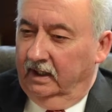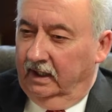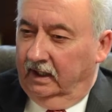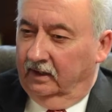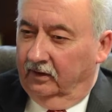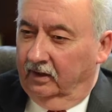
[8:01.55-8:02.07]

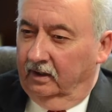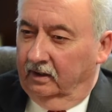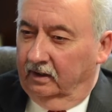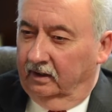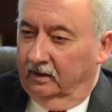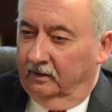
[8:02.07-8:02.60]

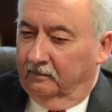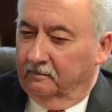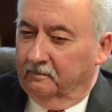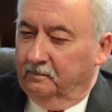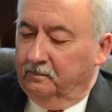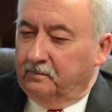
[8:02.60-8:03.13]

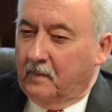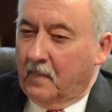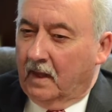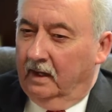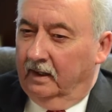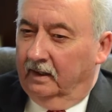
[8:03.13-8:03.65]

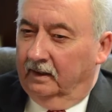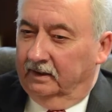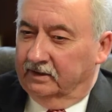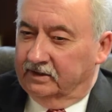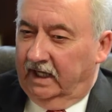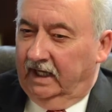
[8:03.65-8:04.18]

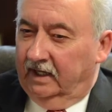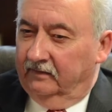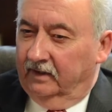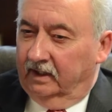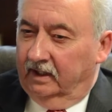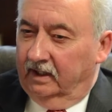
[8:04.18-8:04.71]
is
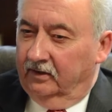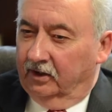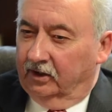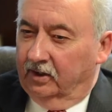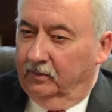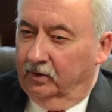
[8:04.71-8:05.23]
having in the
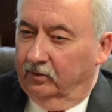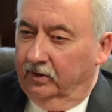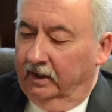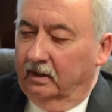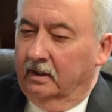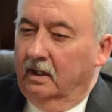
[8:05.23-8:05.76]

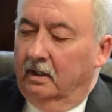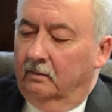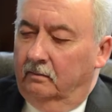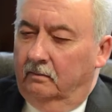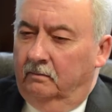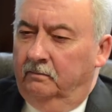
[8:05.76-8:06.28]
community.
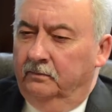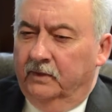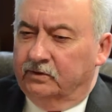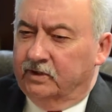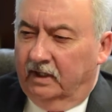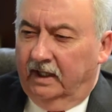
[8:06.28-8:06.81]

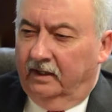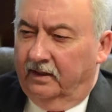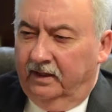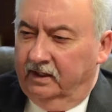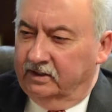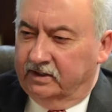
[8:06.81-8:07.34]
There's a lot of
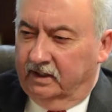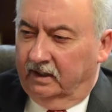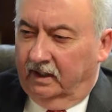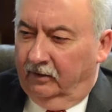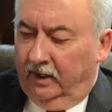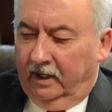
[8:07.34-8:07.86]
things
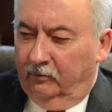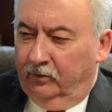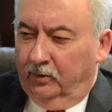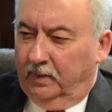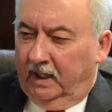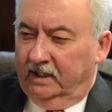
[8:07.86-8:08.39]
that are not
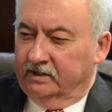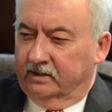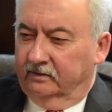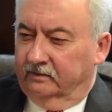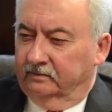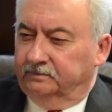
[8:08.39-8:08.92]
real
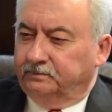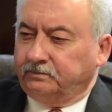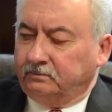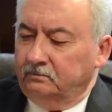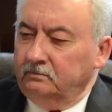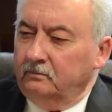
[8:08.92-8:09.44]
positive,
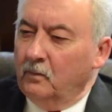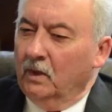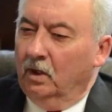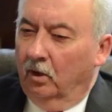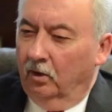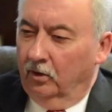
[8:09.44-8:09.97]

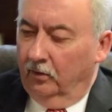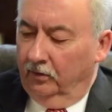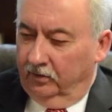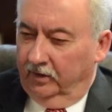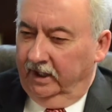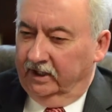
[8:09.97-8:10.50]
although there